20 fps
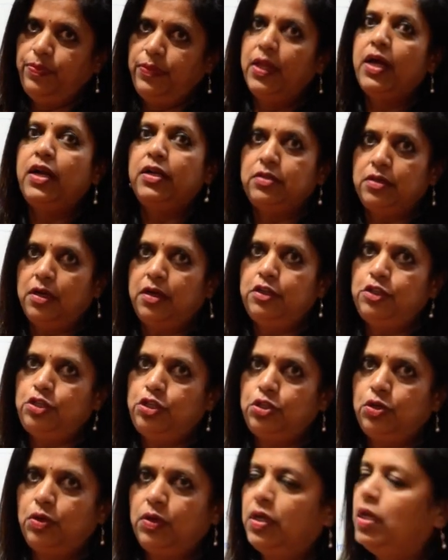That is
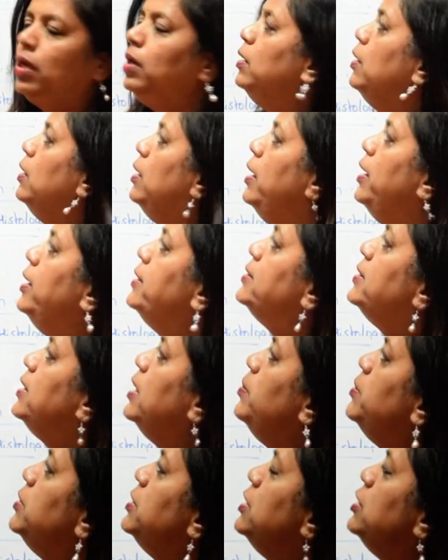Aristotle. His
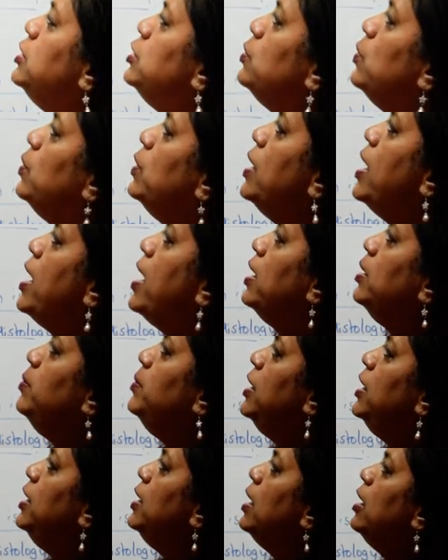name is Historia
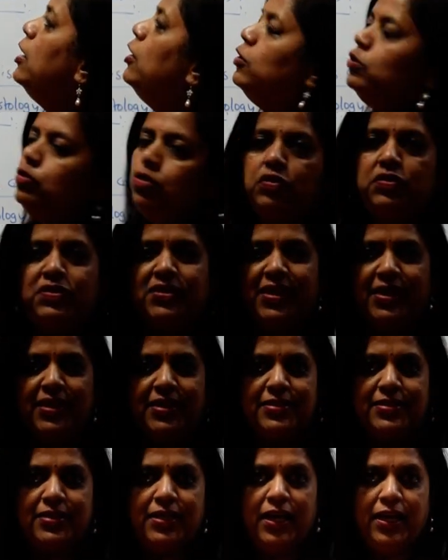Animalia. So C
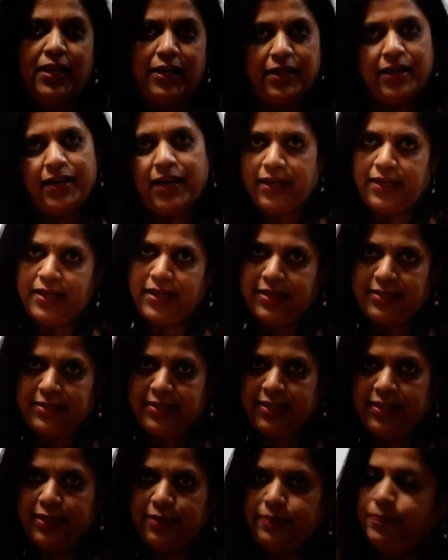is the right answer.